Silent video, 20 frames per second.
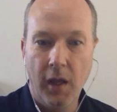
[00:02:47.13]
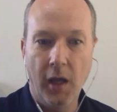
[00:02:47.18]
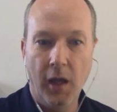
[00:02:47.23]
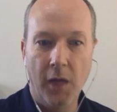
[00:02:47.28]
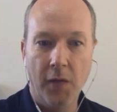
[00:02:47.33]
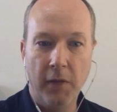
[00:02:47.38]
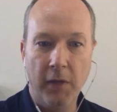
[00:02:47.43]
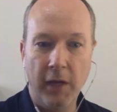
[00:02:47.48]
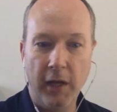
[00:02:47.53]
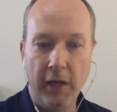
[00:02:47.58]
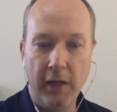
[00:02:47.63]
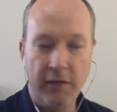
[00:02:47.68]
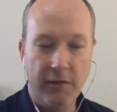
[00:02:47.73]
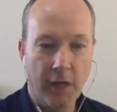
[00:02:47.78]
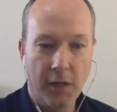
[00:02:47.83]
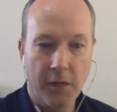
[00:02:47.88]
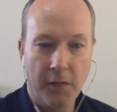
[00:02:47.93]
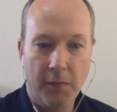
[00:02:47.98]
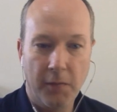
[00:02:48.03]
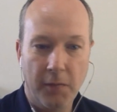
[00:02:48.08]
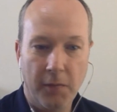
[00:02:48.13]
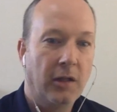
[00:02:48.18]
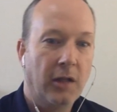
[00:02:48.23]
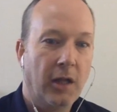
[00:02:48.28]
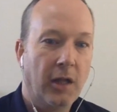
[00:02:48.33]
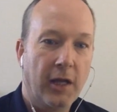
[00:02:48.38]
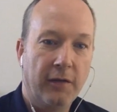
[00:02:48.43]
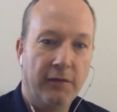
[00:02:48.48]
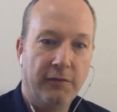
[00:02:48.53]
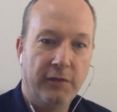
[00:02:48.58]
And I thought about a
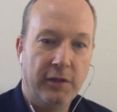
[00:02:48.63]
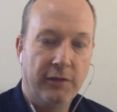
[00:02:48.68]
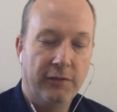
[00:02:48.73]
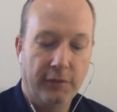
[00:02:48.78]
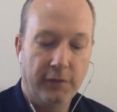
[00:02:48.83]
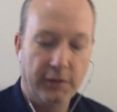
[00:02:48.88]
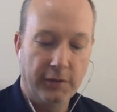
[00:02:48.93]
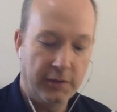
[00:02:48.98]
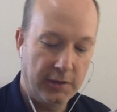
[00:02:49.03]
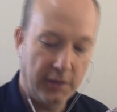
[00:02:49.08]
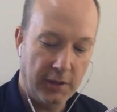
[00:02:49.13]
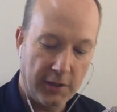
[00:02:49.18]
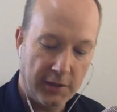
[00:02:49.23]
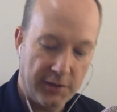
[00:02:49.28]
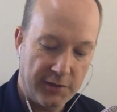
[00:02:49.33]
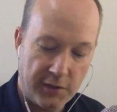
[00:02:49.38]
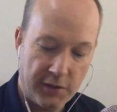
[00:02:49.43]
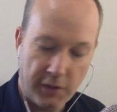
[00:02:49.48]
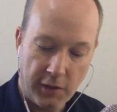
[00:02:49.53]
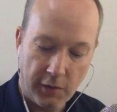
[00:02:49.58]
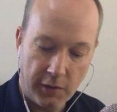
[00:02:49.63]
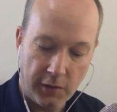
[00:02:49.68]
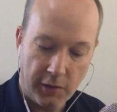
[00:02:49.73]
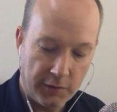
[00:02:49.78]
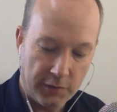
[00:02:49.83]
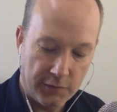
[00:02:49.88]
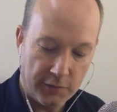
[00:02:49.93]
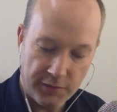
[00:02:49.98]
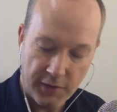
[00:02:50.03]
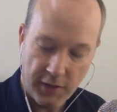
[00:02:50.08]
lot of different
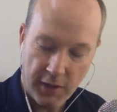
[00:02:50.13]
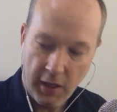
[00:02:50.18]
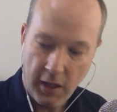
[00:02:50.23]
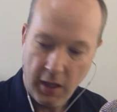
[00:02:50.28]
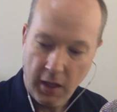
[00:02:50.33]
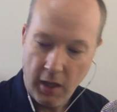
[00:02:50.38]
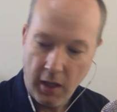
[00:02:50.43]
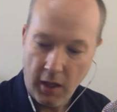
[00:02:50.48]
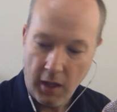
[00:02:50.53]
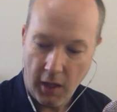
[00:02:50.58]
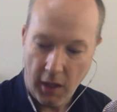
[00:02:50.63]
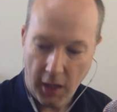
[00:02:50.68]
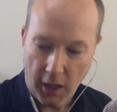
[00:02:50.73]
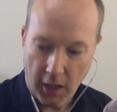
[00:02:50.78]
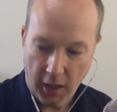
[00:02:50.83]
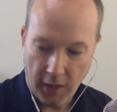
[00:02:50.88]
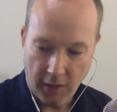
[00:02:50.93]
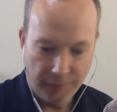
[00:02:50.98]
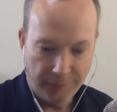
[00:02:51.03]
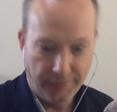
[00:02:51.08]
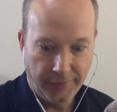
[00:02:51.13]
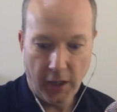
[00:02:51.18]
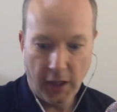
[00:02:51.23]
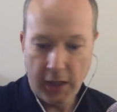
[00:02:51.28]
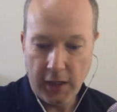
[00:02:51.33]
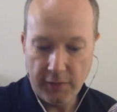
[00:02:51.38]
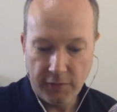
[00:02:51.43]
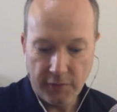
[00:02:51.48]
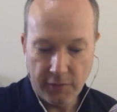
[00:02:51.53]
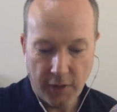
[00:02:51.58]
scenarios. I
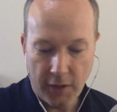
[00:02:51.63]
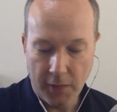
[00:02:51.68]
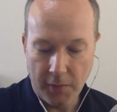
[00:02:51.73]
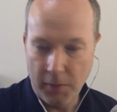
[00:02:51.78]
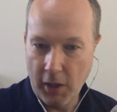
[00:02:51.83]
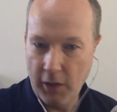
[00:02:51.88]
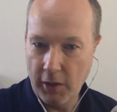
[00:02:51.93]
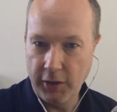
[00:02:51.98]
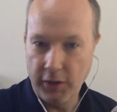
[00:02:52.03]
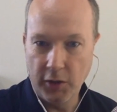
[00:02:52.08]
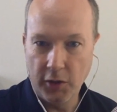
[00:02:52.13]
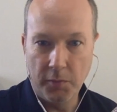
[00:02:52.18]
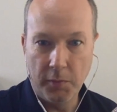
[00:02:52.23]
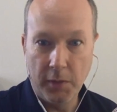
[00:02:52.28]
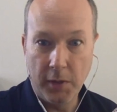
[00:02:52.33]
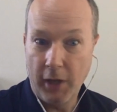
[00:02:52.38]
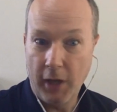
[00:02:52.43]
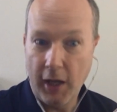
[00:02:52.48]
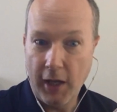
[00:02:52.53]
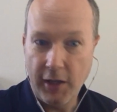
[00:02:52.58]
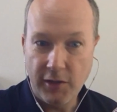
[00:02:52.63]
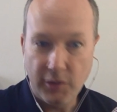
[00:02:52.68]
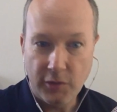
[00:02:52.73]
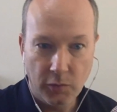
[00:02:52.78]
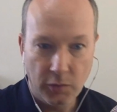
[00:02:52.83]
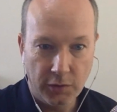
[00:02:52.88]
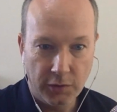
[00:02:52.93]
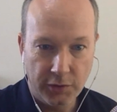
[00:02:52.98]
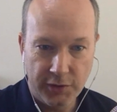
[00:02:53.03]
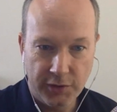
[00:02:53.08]
even thought about, maybe high
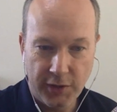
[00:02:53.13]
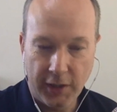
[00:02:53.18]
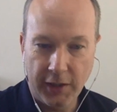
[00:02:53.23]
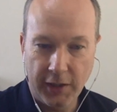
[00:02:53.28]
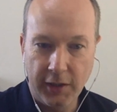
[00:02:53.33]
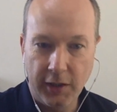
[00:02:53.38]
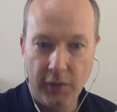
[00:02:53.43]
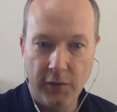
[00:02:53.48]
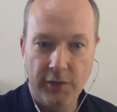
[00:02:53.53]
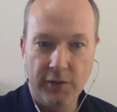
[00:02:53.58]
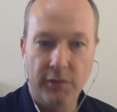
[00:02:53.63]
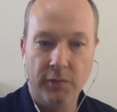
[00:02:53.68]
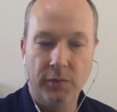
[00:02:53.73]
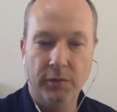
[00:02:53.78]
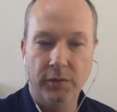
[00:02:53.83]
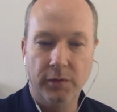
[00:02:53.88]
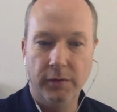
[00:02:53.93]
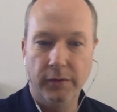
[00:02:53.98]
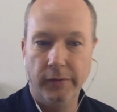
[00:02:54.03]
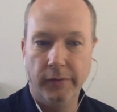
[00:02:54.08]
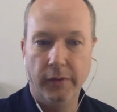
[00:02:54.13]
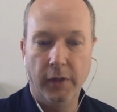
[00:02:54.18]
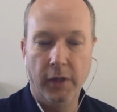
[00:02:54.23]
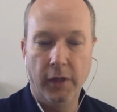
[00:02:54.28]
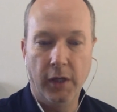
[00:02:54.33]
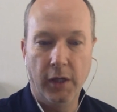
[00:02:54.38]
school or secondary school.